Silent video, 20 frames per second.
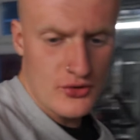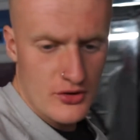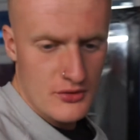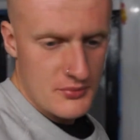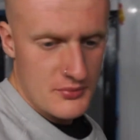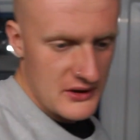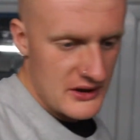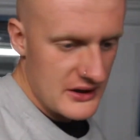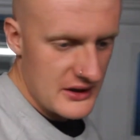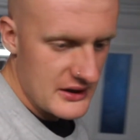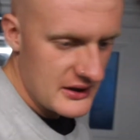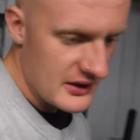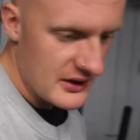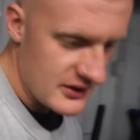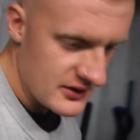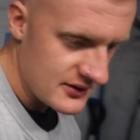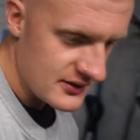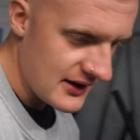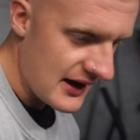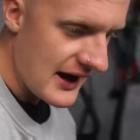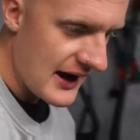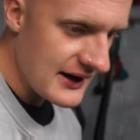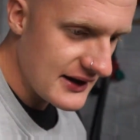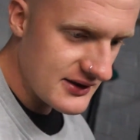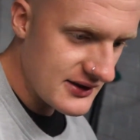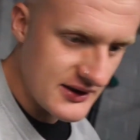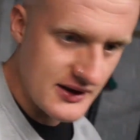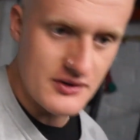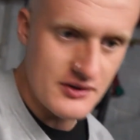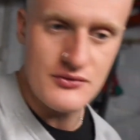gonna be
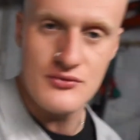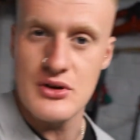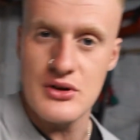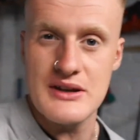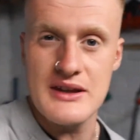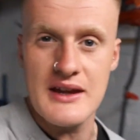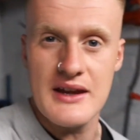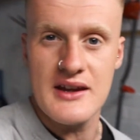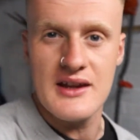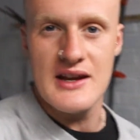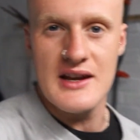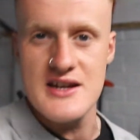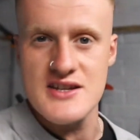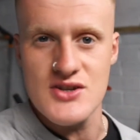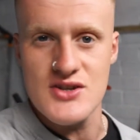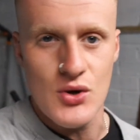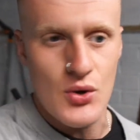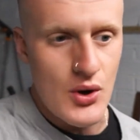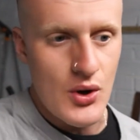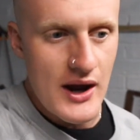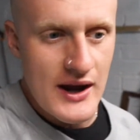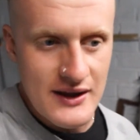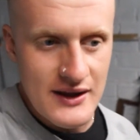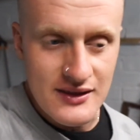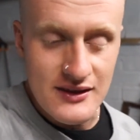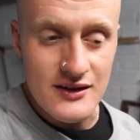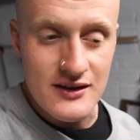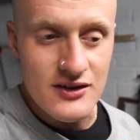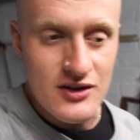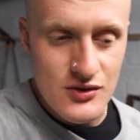anything ridiculous or
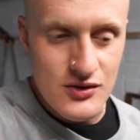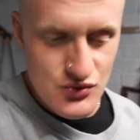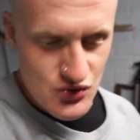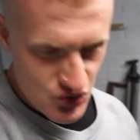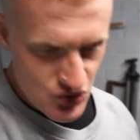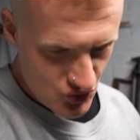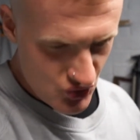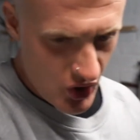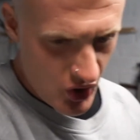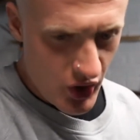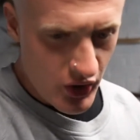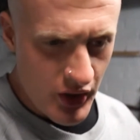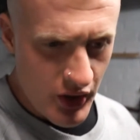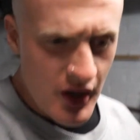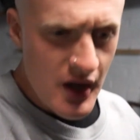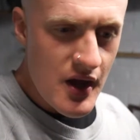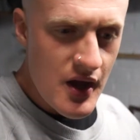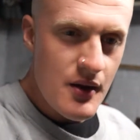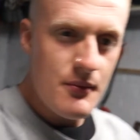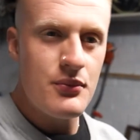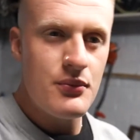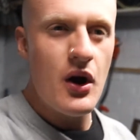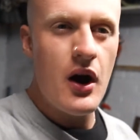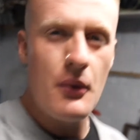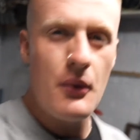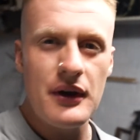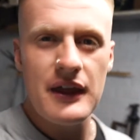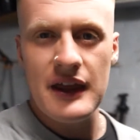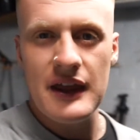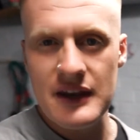anything too strong, but I
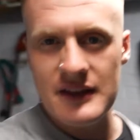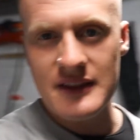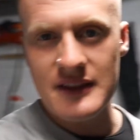wanna hit a